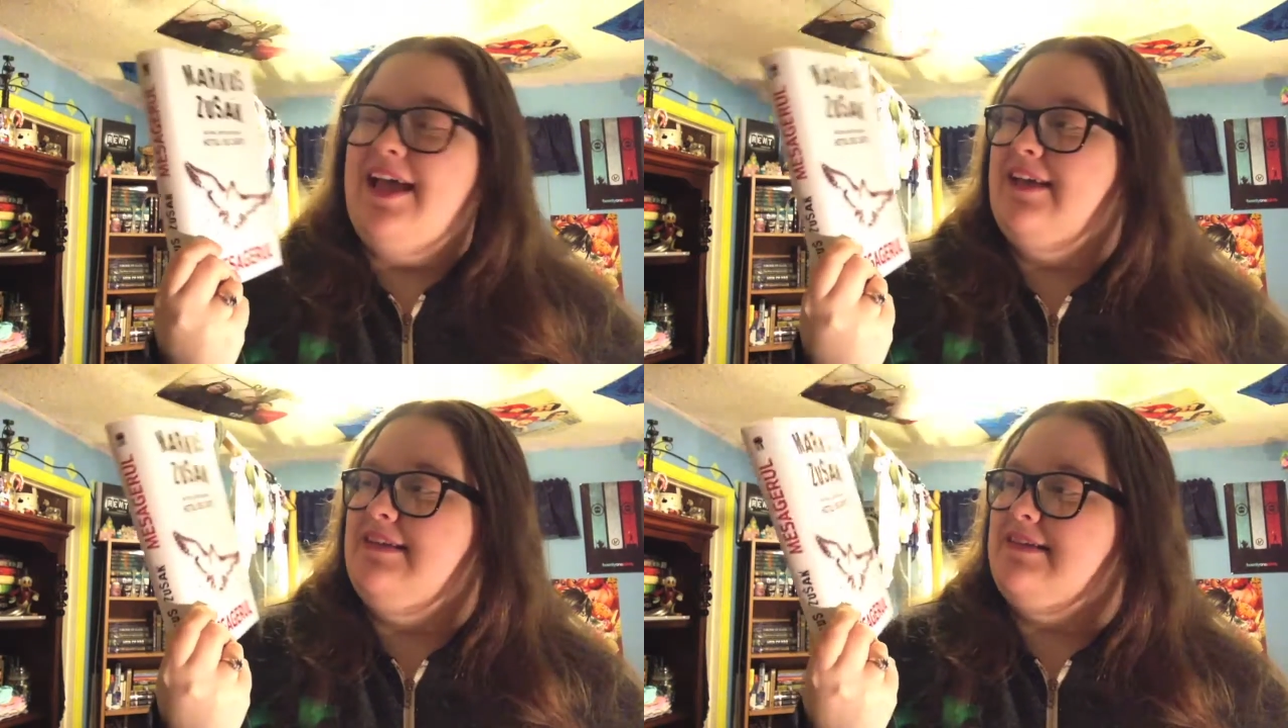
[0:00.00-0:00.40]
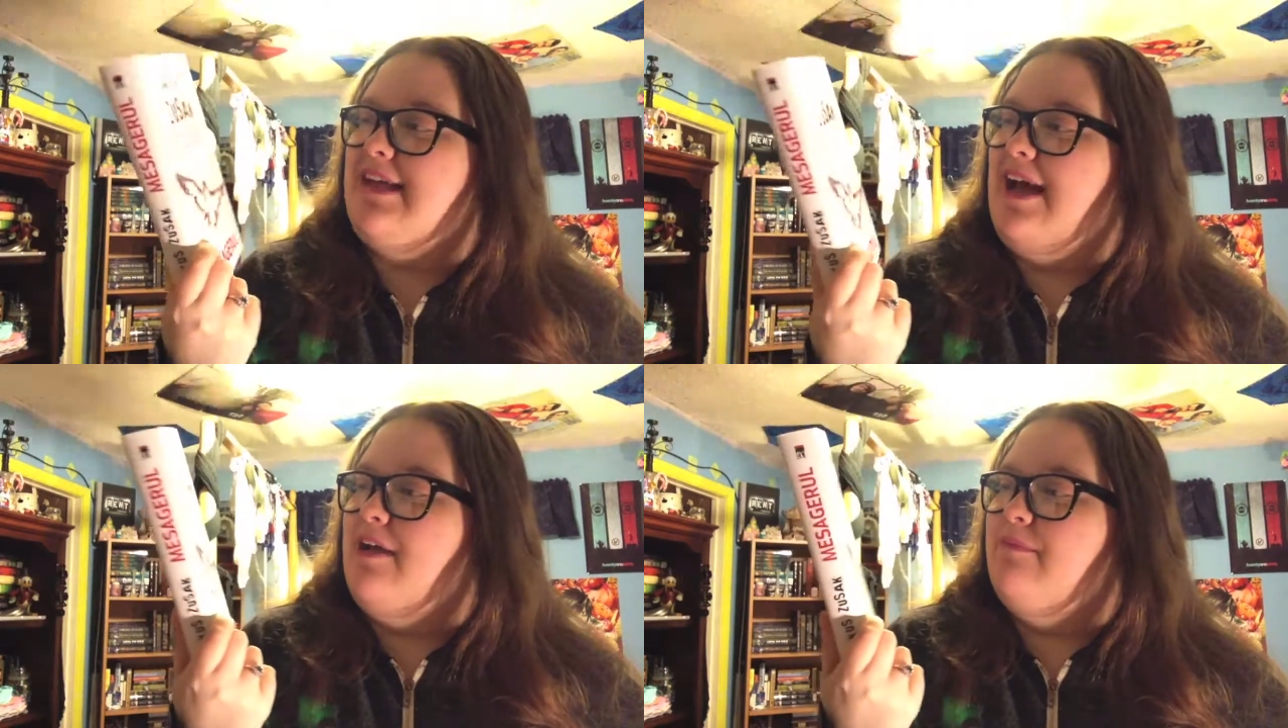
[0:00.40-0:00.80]
and
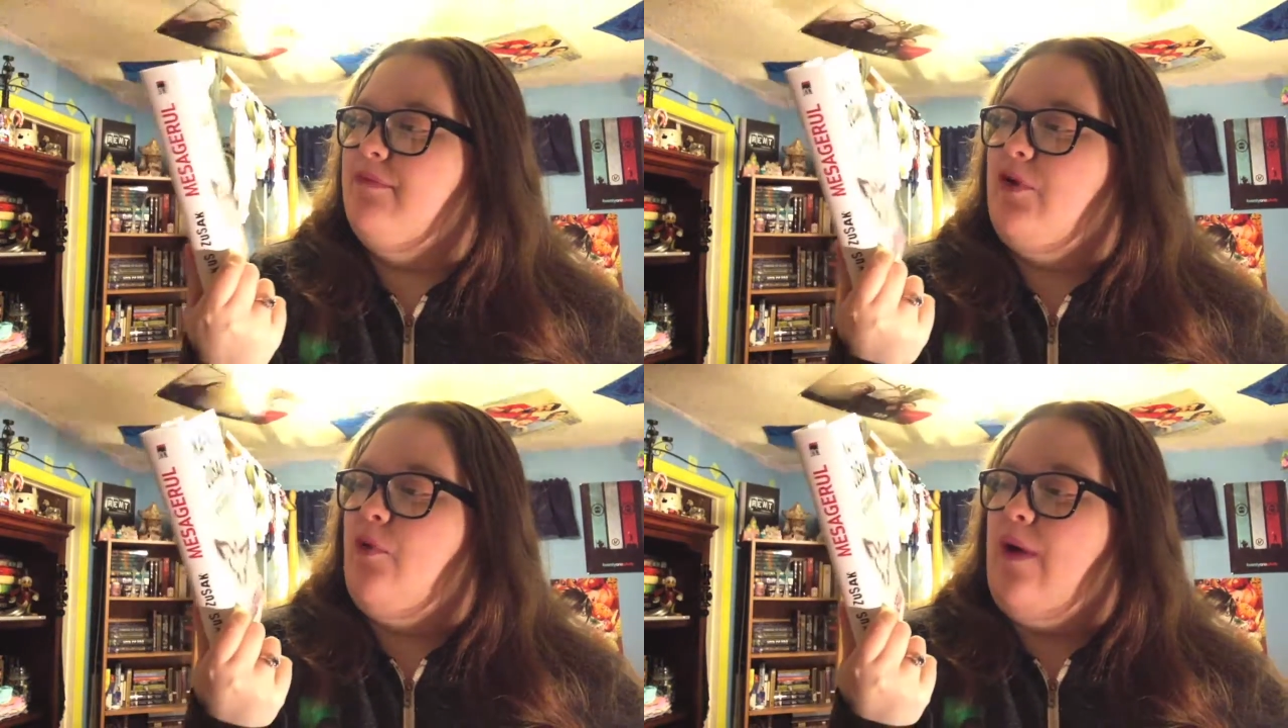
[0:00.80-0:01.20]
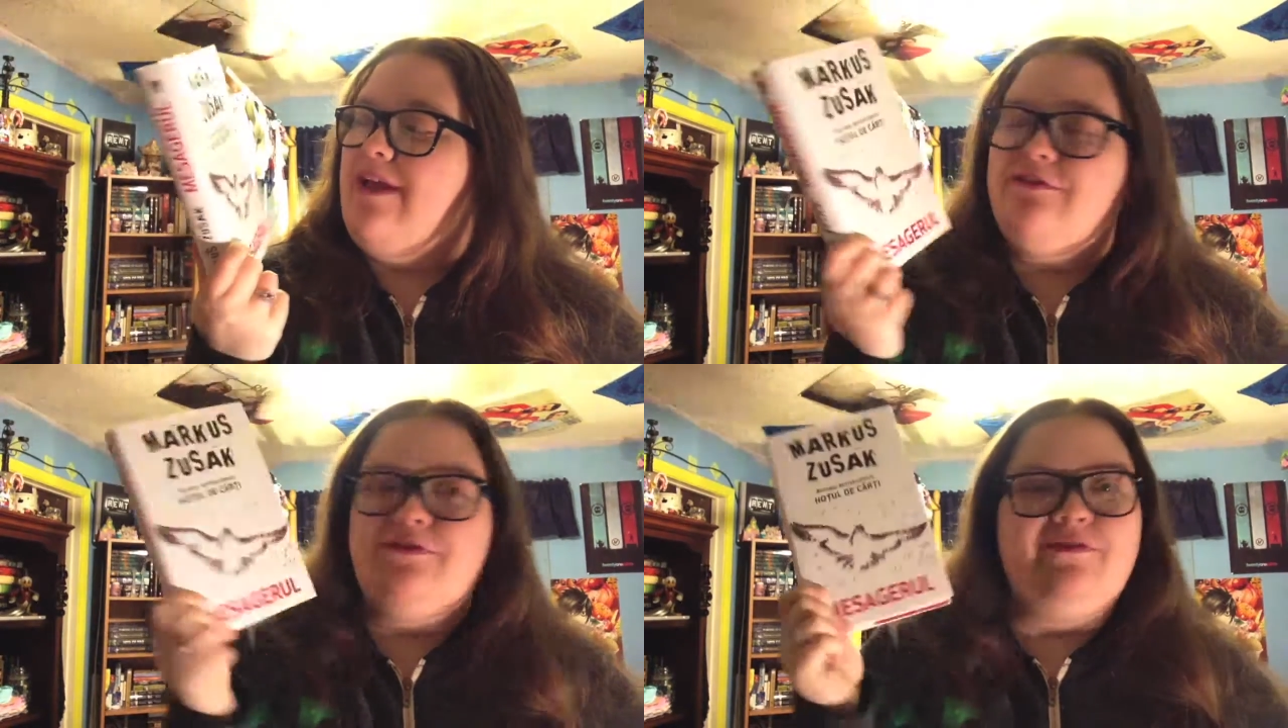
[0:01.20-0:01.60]
I'm
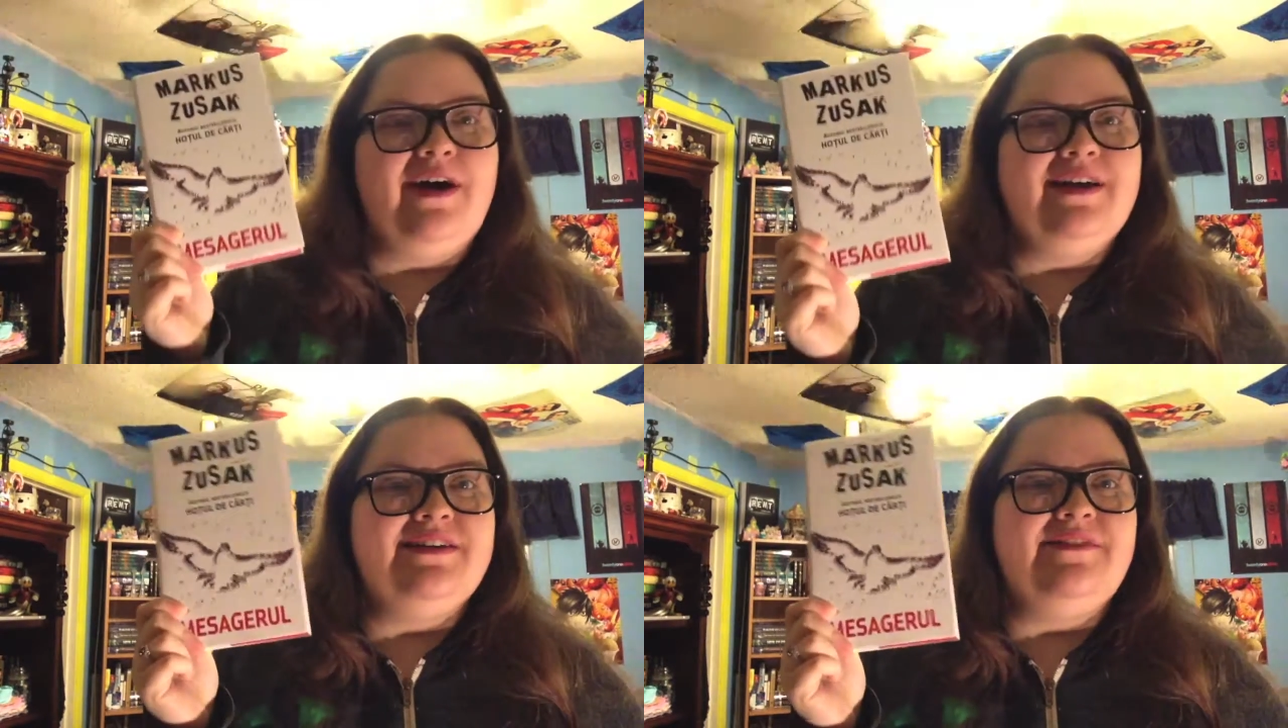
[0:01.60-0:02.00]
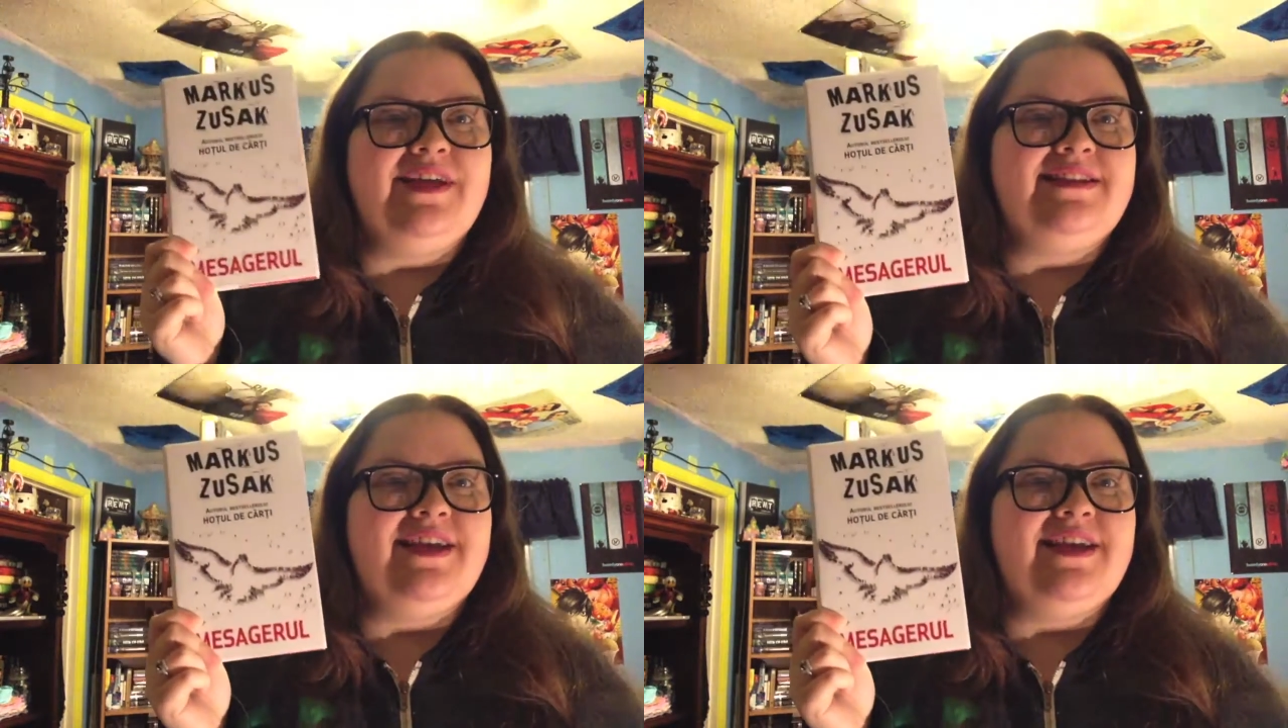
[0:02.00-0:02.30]
quite fond of it.